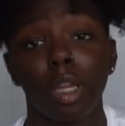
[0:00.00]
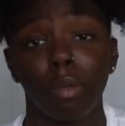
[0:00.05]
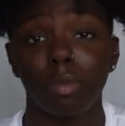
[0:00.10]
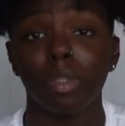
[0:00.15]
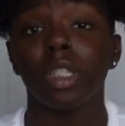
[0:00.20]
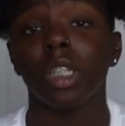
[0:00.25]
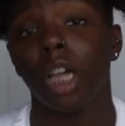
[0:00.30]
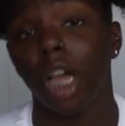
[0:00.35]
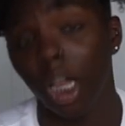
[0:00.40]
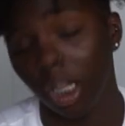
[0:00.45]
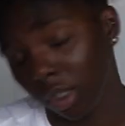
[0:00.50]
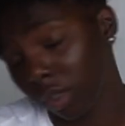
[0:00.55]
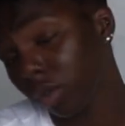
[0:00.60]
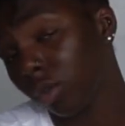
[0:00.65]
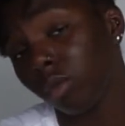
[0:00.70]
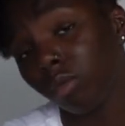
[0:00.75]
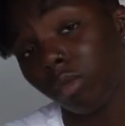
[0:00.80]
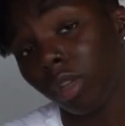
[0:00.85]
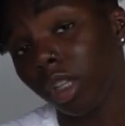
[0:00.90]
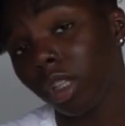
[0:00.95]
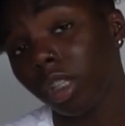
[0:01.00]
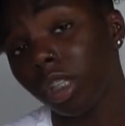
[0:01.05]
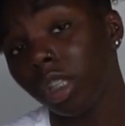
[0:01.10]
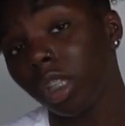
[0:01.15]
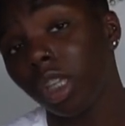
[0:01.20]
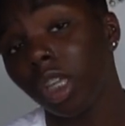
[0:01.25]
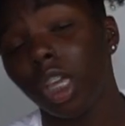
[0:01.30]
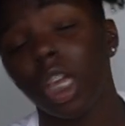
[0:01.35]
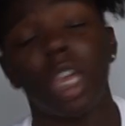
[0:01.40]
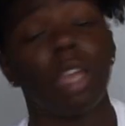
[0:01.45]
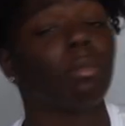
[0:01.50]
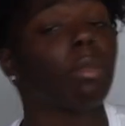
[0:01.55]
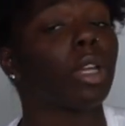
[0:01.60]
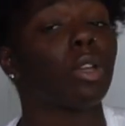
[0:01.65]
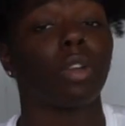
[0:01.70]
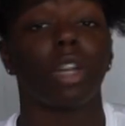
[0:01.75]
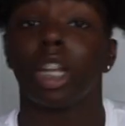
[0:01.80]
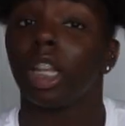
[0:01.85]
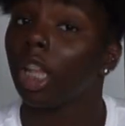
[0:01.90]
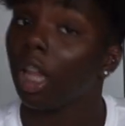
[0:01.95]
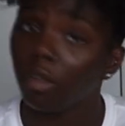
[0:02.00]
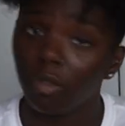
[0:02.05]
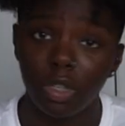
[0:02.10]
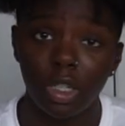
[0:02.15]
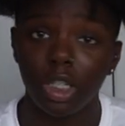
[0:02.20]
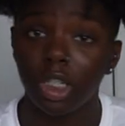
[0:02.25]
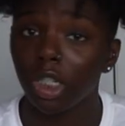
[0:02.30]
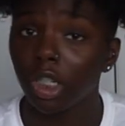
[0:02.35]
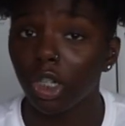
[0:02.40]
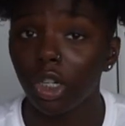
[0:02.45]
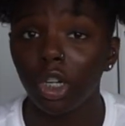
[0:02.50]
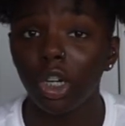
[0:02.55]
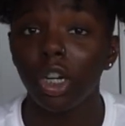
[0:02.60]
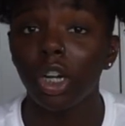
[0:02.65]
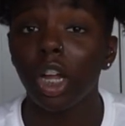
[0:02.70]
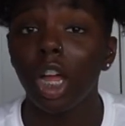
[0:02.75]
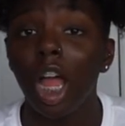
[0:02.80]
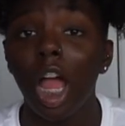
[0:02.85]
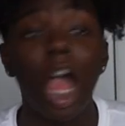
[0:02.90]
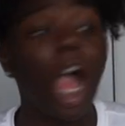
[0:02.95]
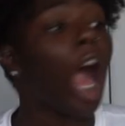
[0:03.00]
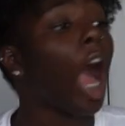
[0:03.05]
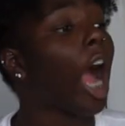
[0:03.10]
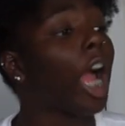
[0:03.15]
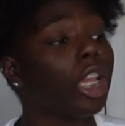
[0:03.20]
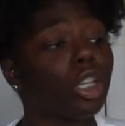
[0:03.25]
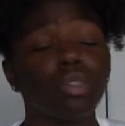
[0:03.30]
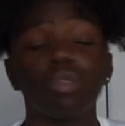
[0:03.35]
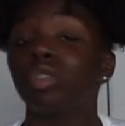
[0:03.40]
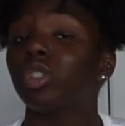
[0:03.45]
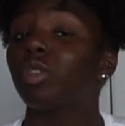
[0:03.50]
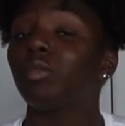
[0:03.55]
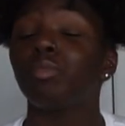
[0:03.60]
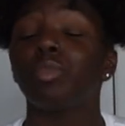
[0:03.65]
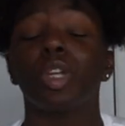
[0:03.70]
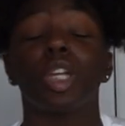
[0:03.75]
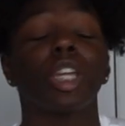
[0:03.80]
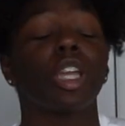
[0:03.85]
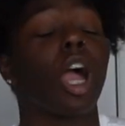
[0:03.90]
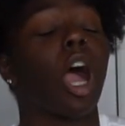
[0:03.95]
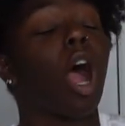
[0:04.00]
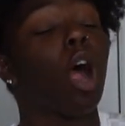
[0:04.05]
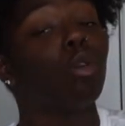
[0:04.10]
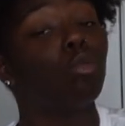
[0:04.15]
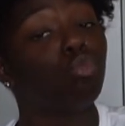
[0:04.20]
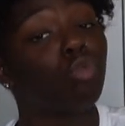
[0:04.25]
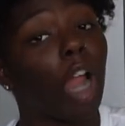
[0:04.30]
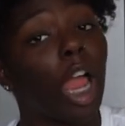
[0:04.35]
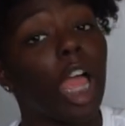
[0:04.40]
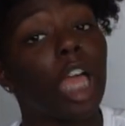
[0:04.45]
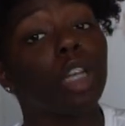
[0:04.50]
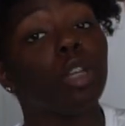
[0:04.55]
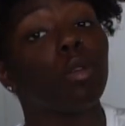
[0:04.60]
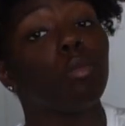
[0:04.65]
went to high school with in my grade 11 year, I used to bring a red,